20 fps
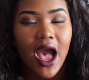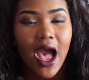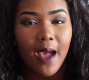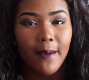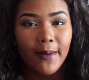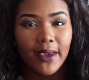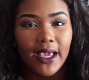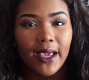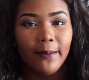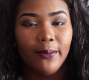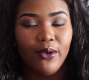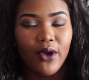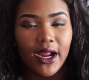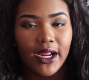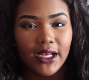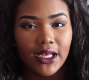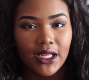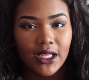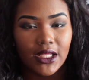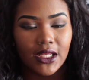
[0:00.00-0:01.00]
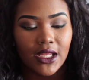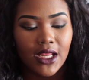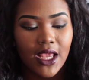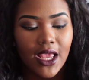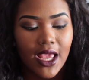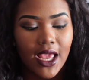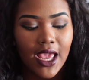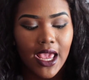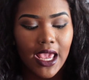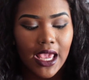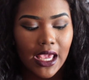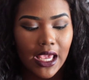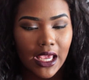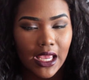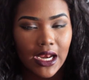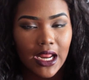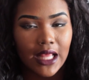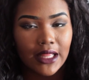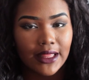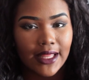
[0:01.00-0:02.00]
I'm gonna get pregnant.
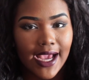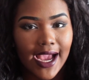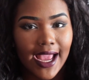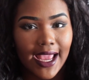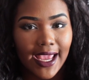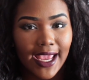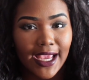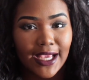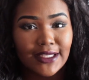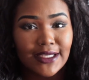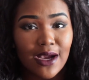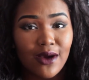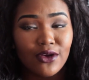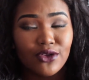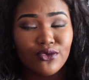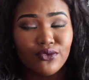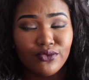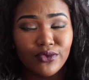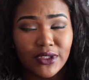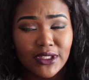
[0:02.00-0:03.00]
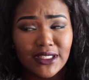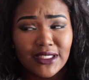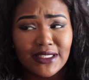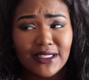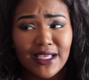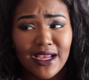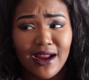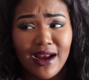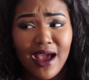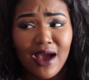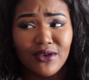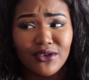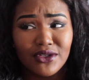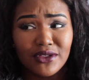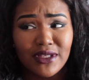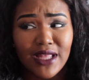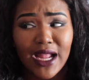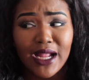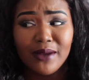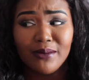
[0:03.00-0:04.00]
And at that age, I was really scared. I was
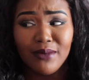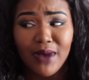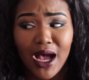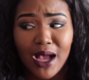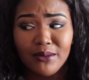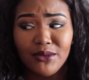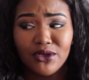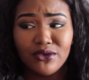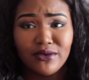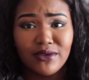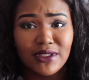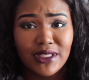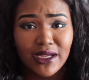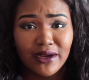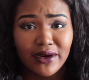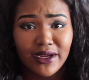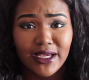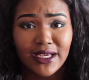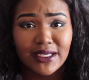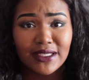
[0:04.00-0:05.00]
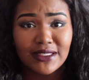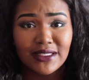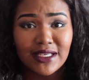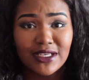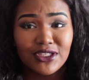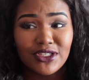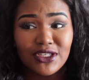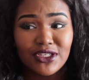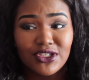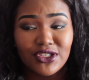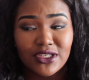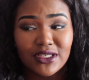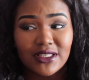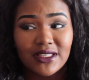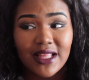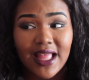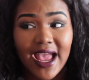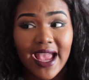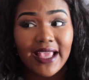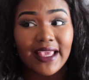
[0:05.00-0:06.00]
just like, Mom, you serious? And she's
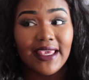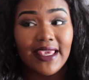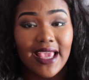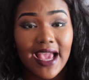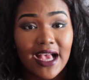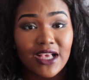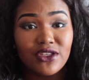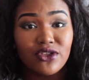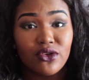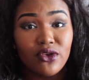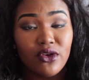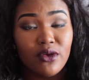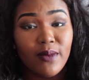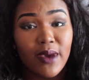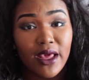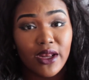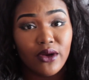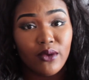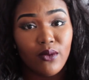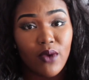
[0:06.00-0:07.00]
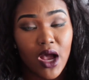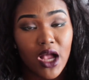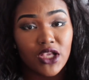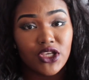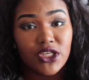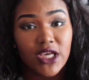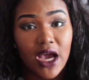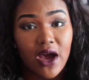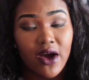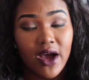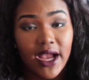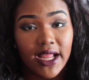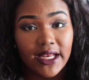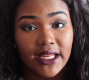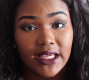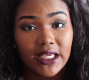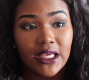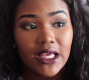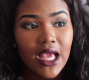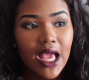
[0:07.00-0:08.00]
just like, yeah, so you better watch out,
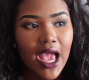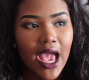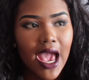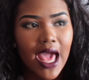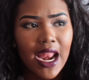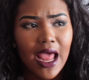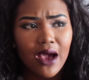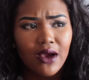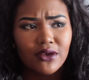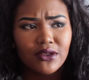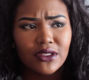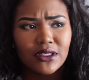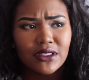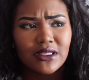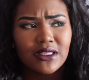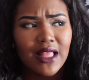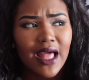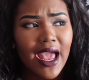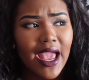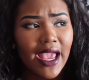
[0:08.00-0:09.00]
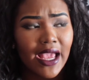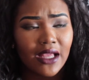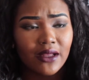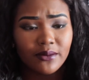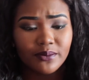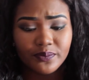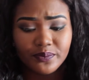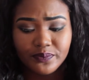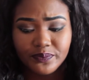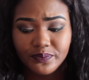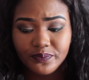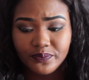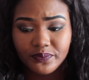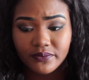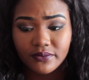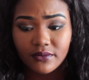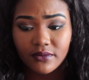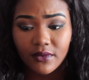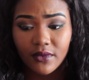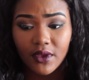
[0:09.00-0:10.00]
honey. And I was just like,
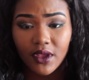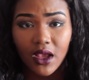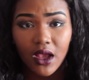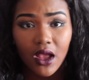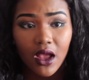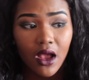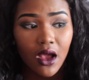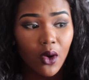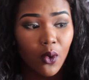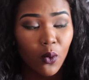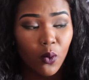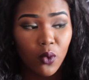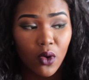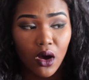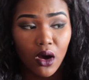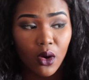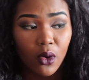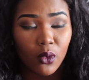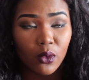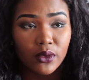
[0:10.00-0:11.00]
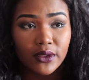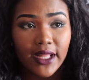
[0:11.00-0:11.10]
whoa.